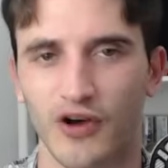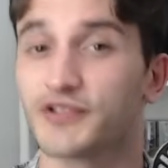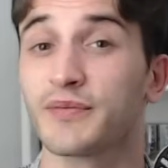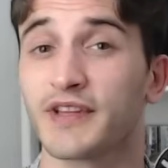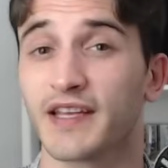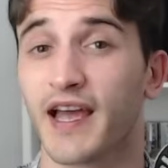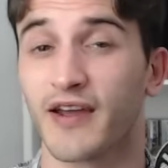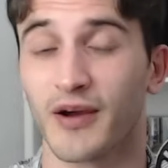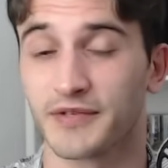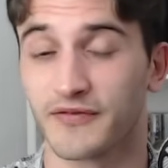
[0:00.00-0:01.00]
Ultimately, I
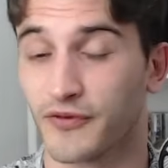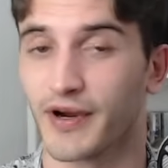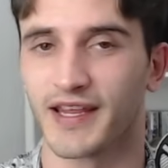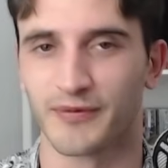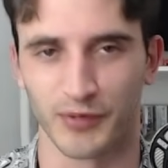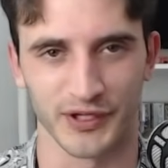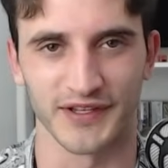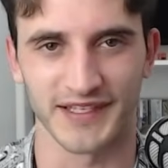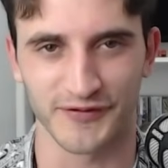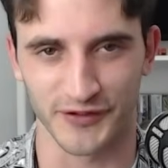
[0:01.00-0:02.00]
opted for a completely
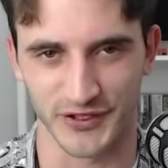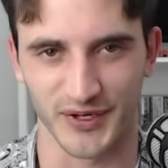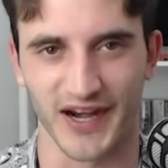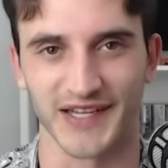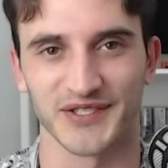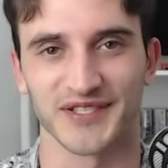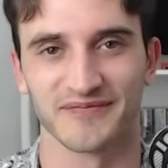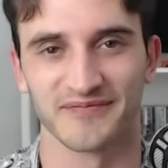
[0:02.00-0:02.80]
different strategy.